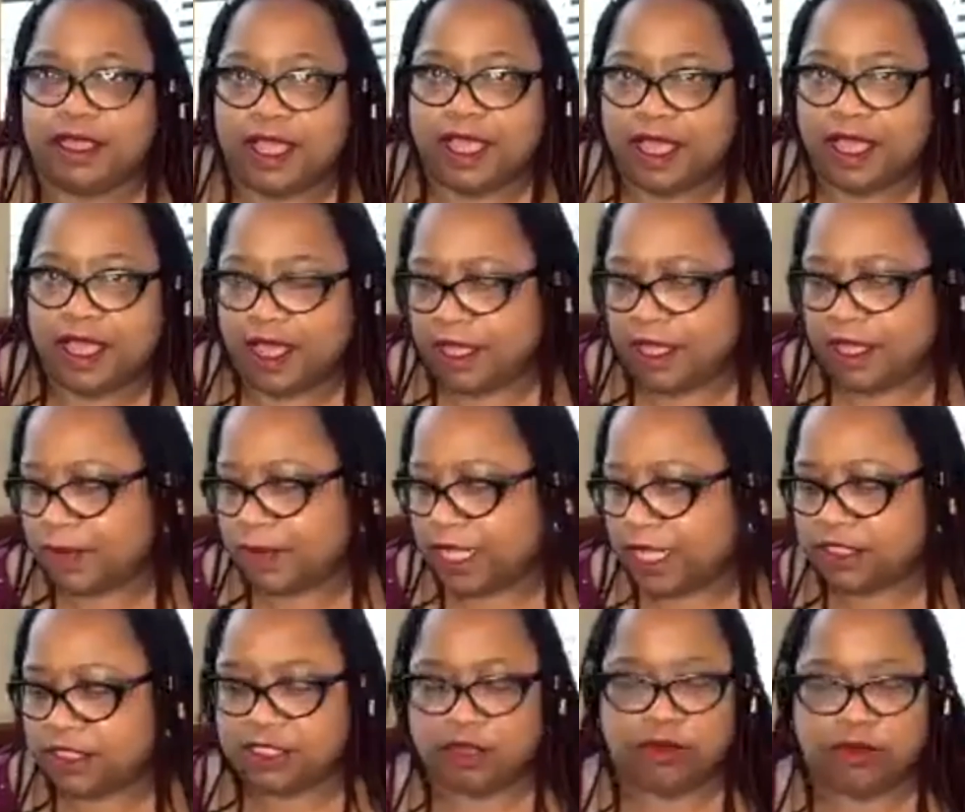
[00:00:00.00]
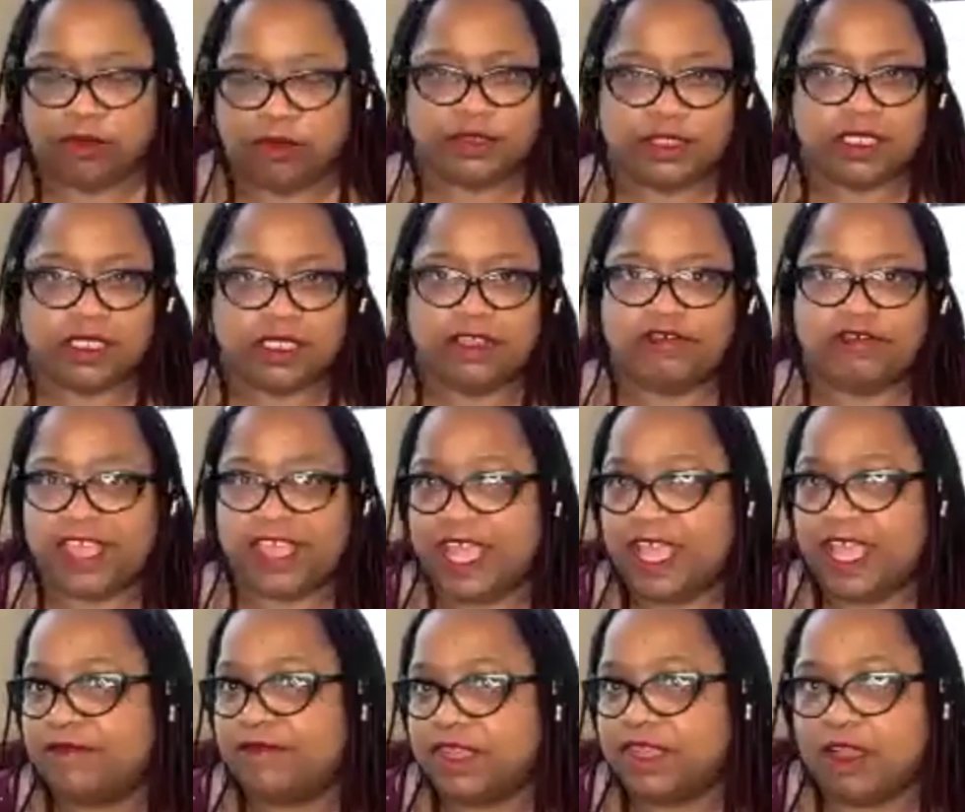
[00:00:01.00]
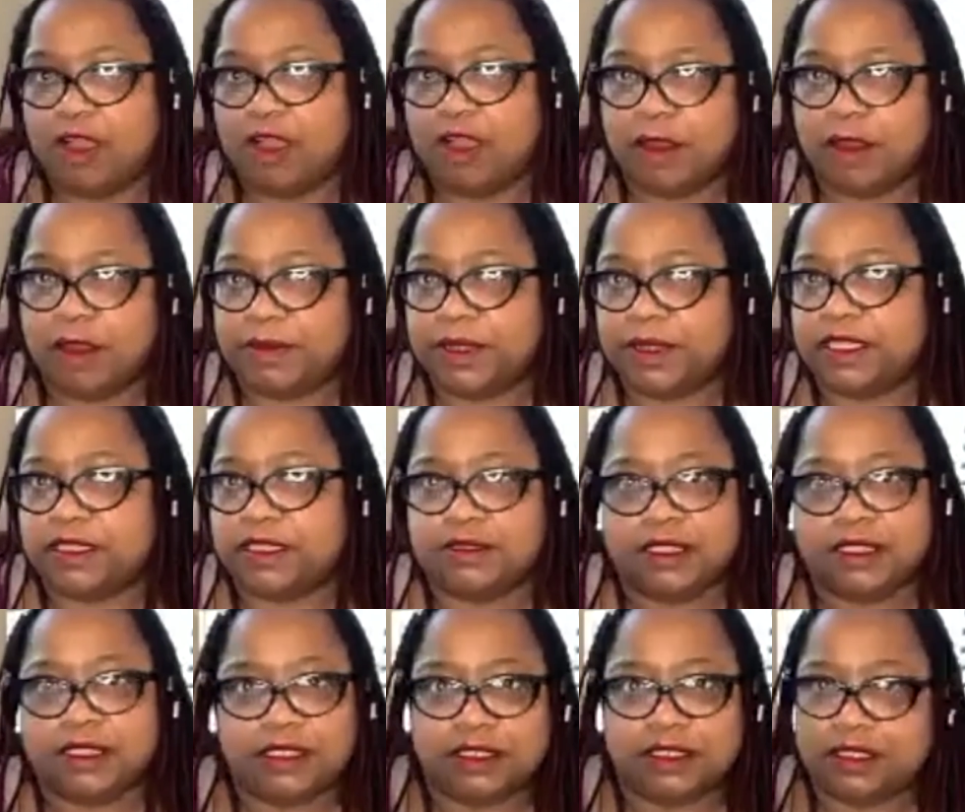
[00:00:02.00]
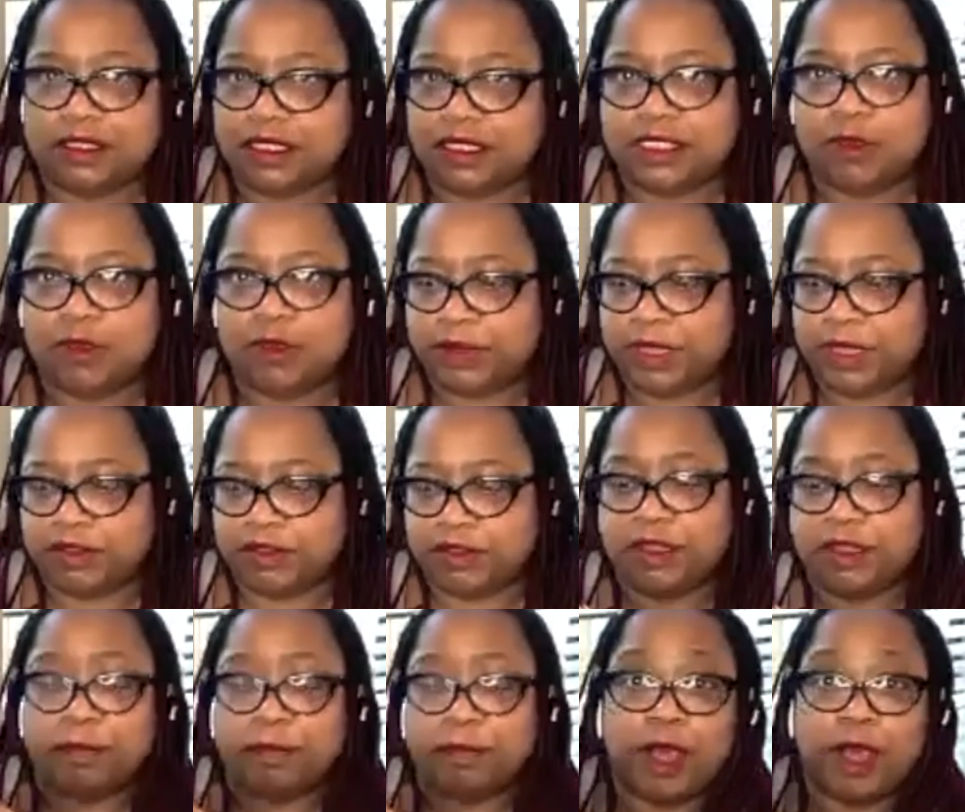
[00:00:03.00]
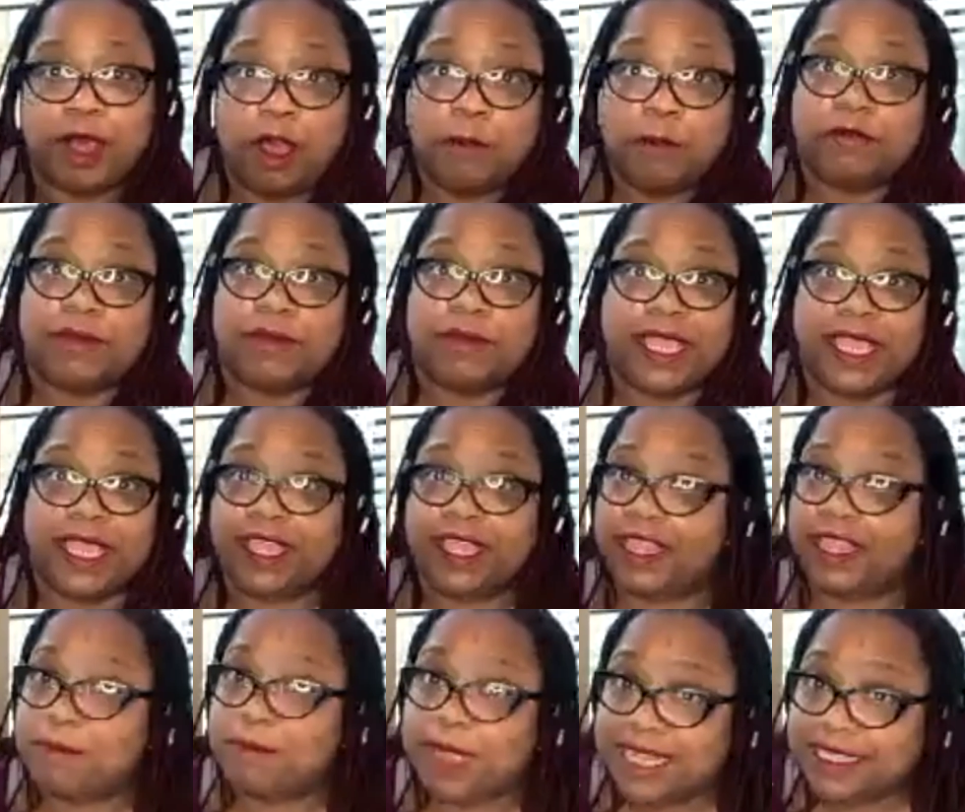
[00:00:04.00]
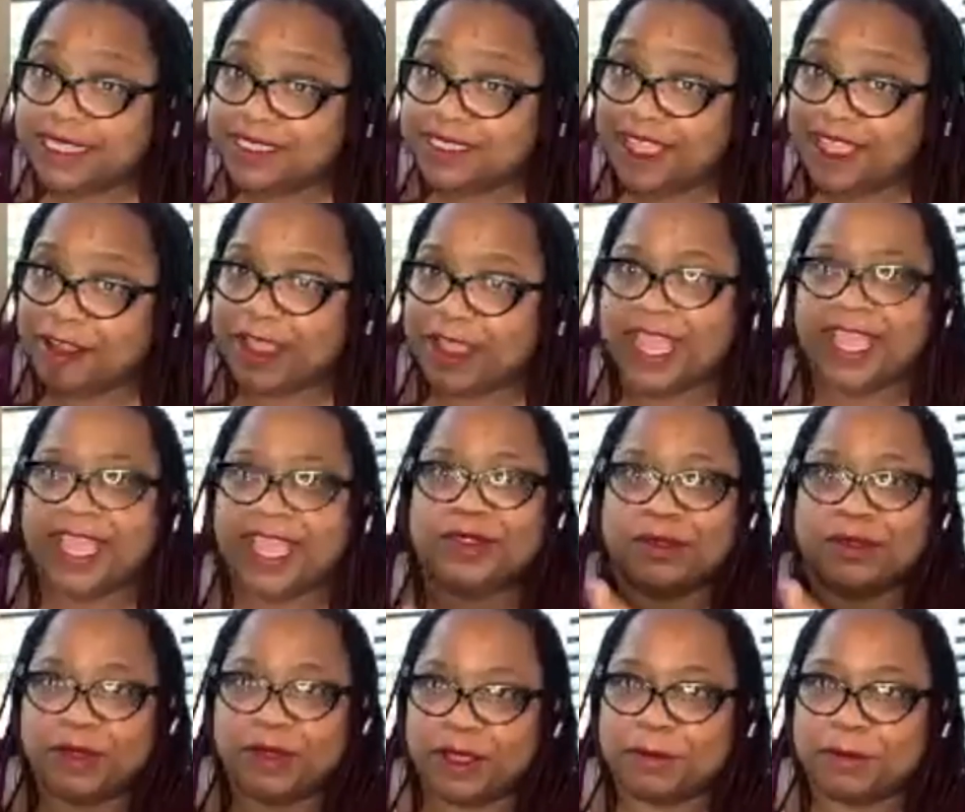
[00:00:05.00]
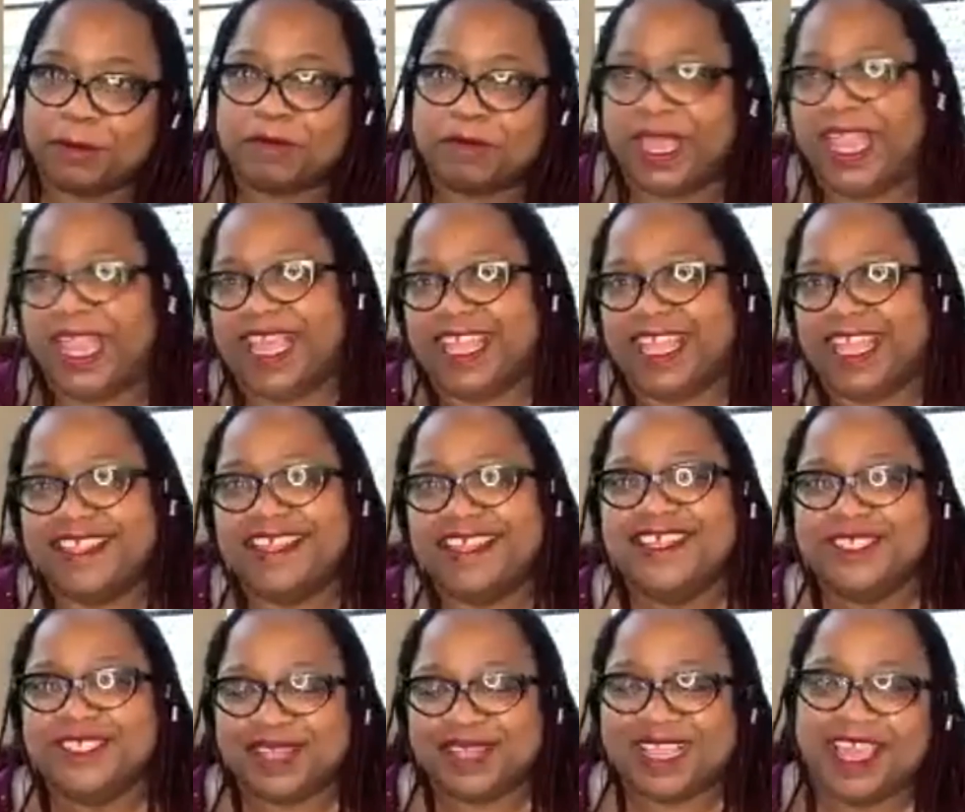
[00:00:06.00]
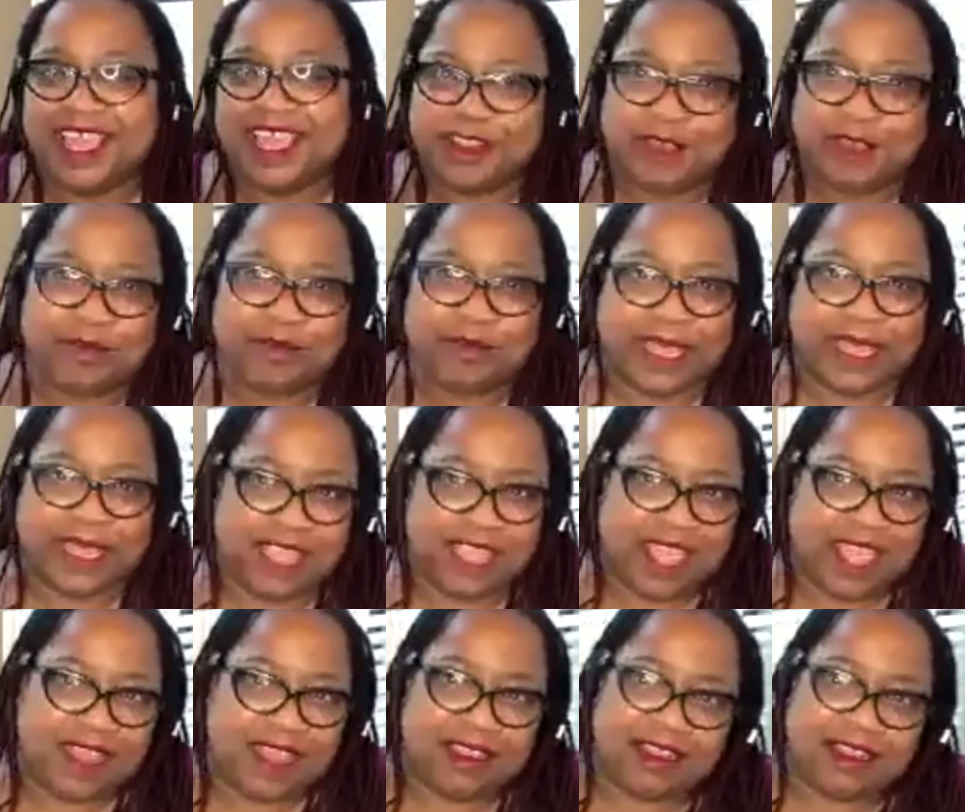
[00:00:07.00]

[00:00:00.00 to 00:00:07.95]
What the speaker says: I don't, if I have a carb, it's no bigger than the palm of my hand, not my entire hand, the palm of my hand. So I kind of go by that.